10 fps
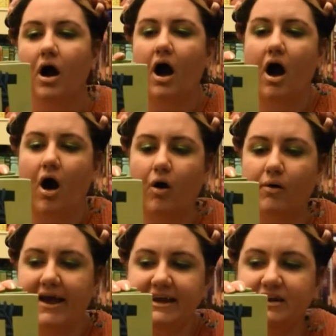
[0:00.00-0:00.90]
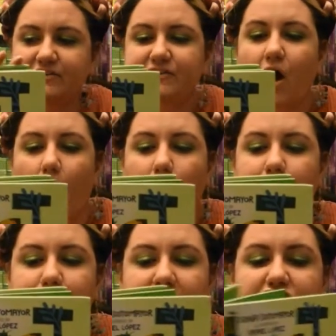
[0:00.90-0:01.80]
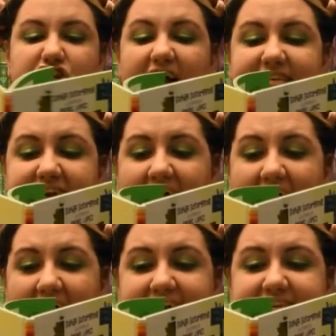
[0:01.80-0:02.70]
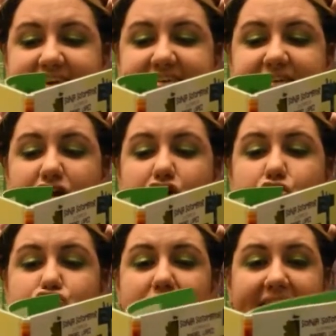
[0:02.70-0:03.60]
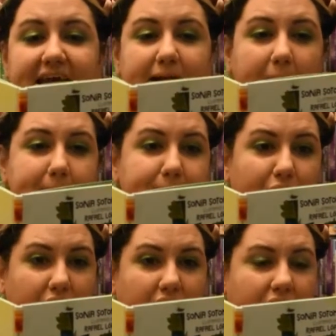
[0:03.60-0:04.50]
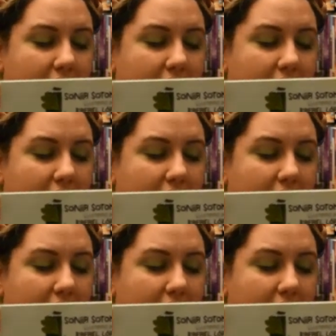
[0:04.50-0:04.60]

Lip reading: All right. So Just Ask is a great book